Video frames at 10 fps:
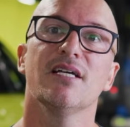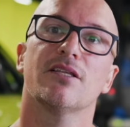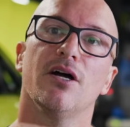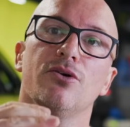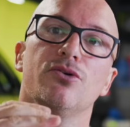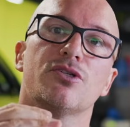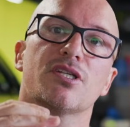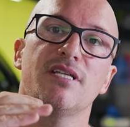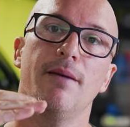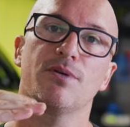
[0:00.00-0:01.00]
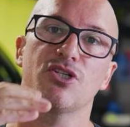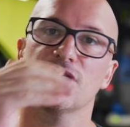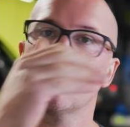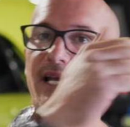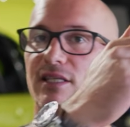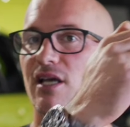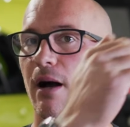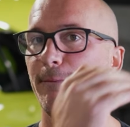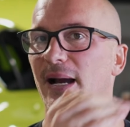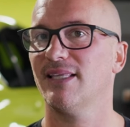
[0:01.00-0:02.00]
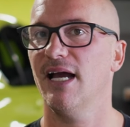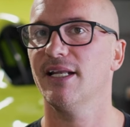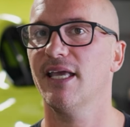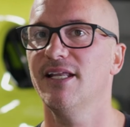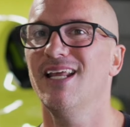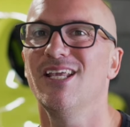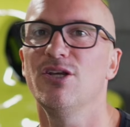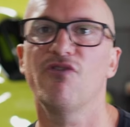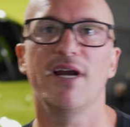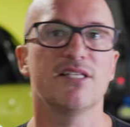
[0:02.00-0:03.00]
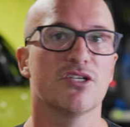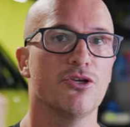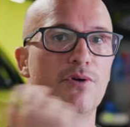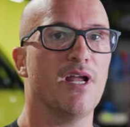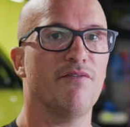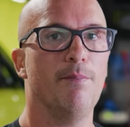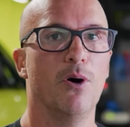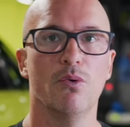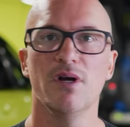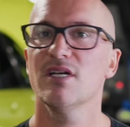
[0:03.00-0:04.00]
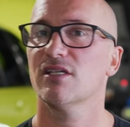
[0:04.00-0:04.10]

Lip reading: those temperatures tend to come back down again and you're ready to do another pull.